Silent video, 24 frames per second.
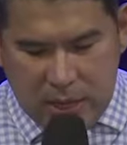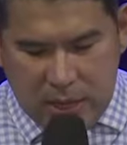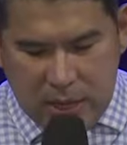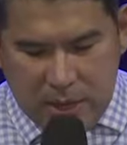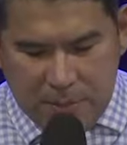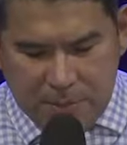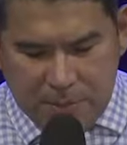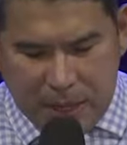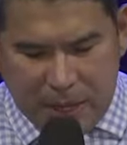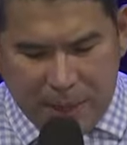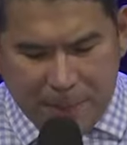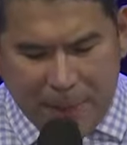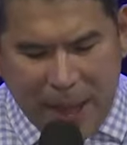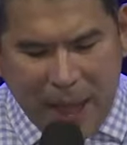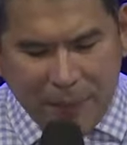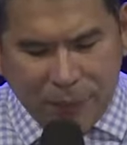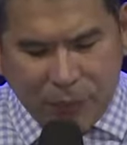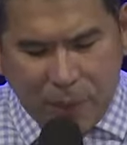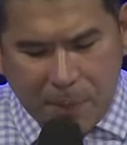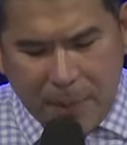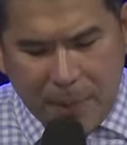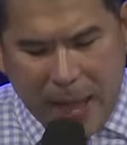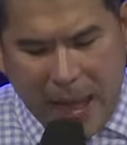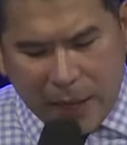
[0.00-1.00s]
But about
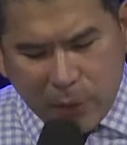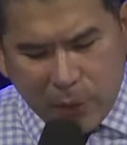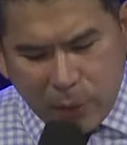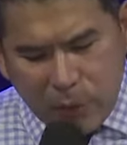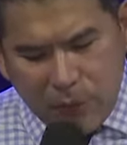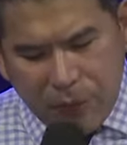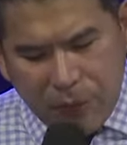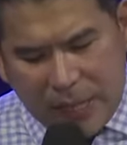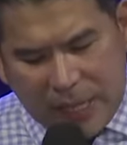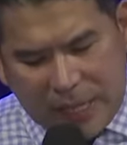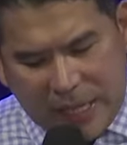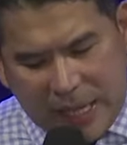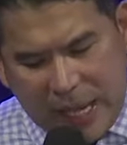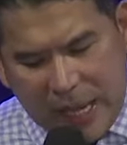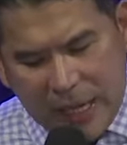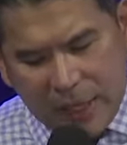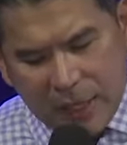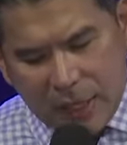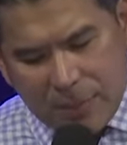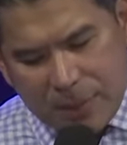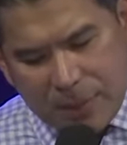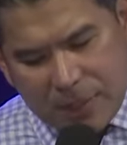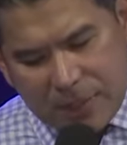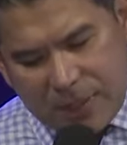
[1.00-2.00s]
the matter of the
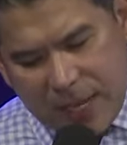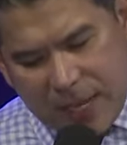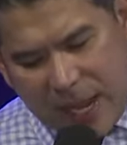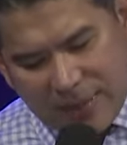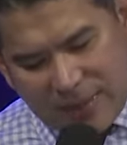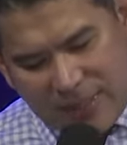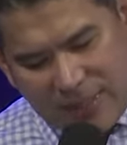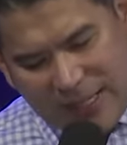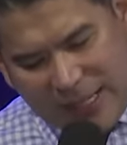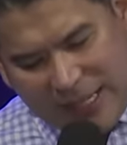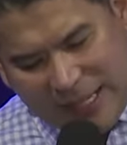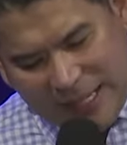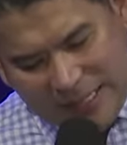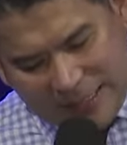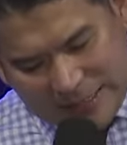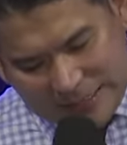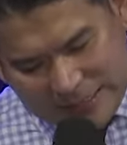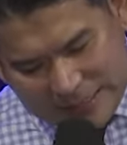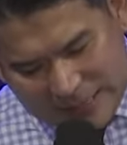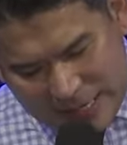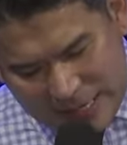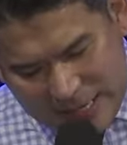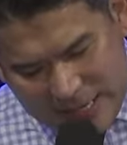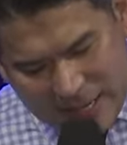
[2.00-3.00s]
kingdom, it says, He
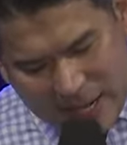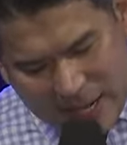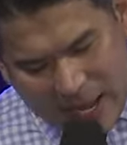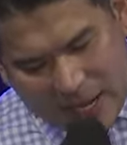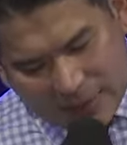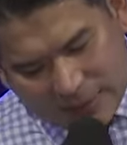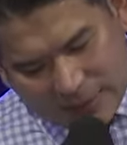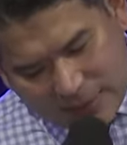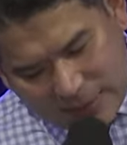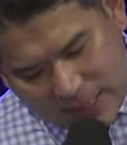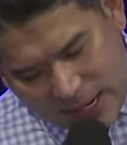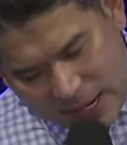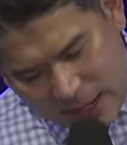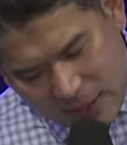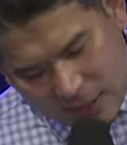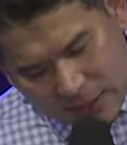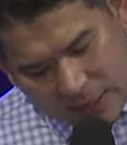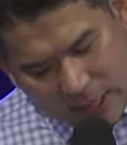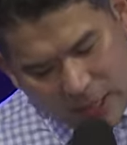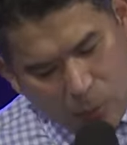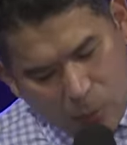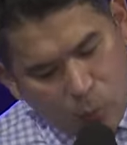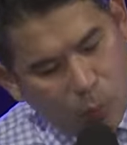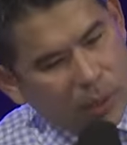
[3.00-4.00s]
did not tell
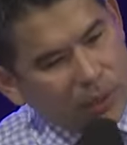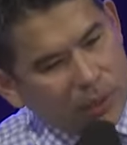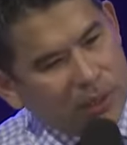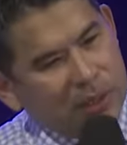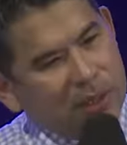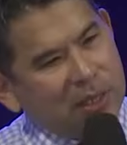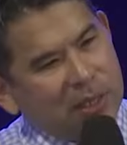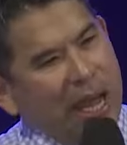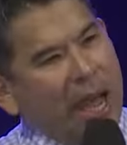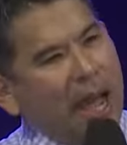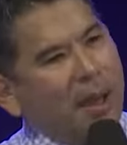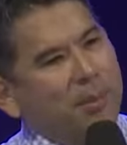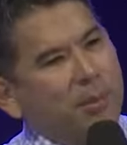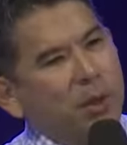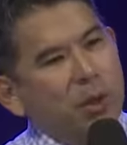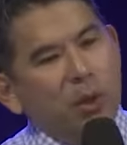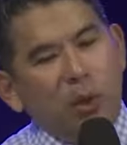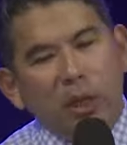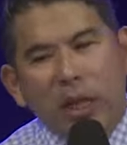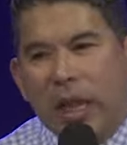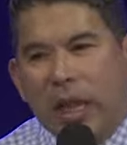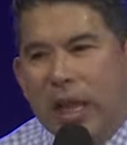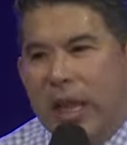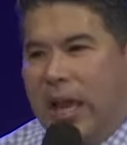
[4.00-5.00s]
him what
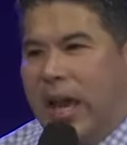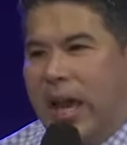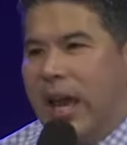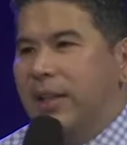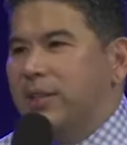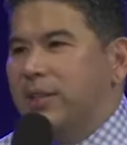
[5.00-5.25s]
Samuel had